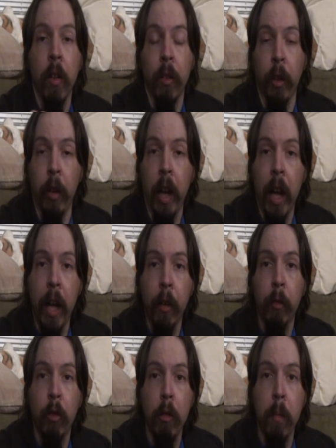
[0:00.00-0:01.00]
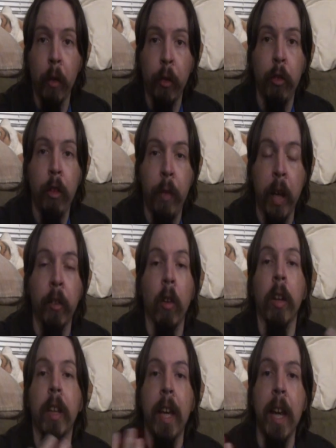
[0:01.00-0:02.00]
So the last 2 bosses you face
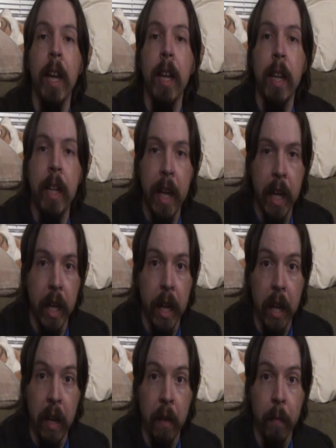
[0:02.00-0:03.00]
are King Dedede.